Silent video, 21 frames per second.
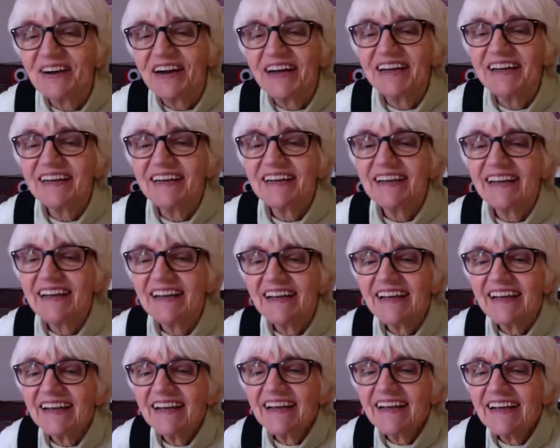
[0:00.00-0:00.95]
right.
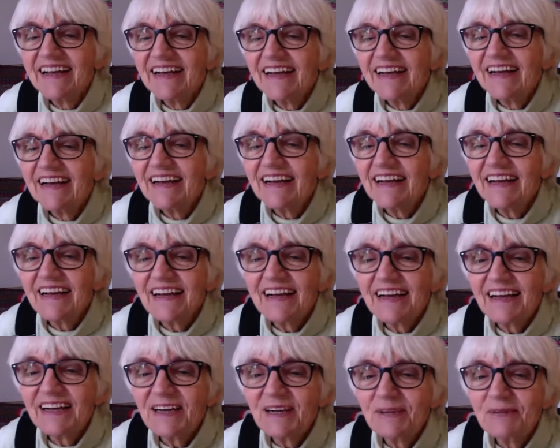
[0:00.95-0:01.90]

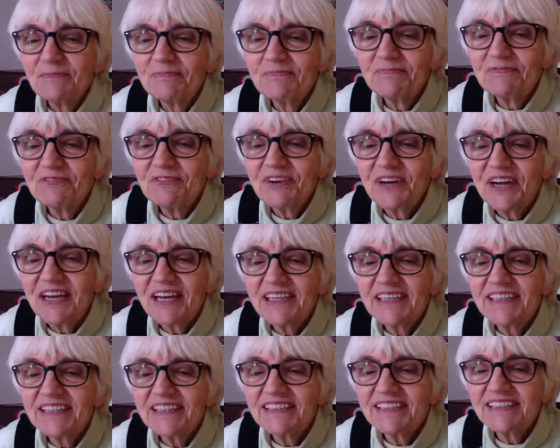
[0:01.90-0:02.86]
Uh,
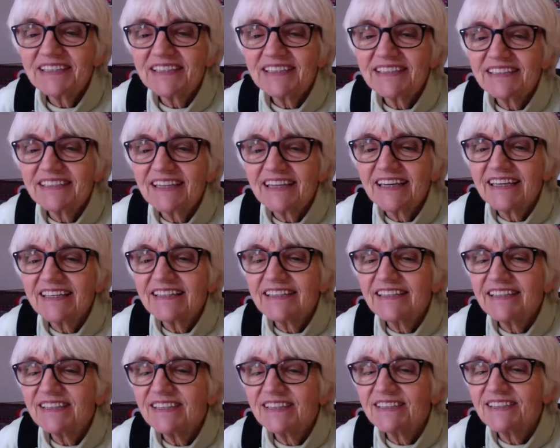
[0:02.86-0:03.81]
Brandy says, glad
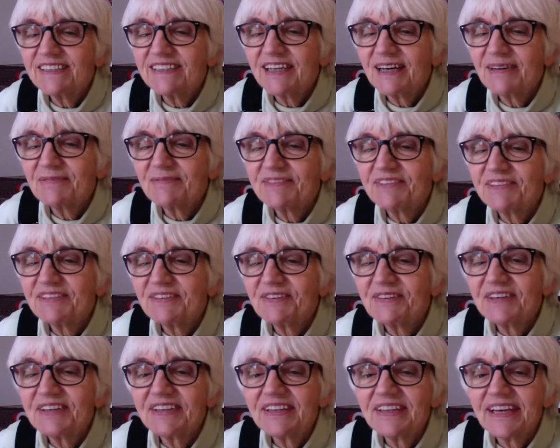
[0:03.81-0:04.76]
to hear it stopped
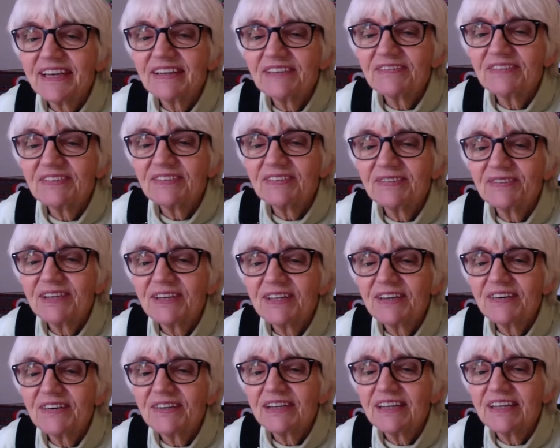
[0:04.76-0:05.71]
snowing. Thankful
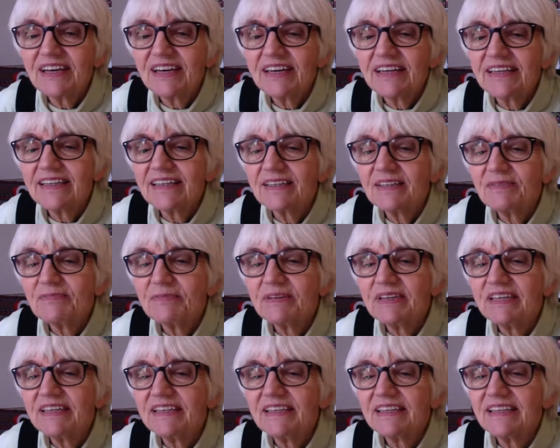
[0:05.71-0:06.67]
we only got a little
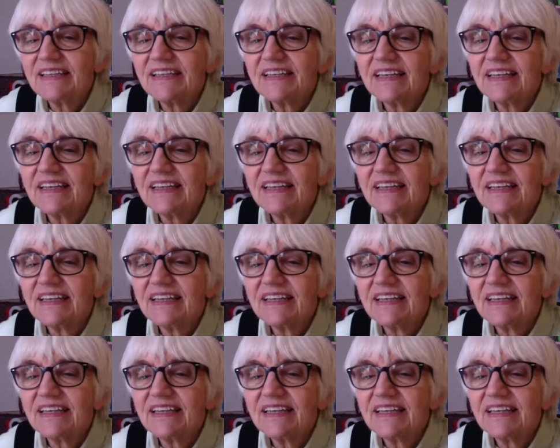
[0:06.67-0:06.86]
bit.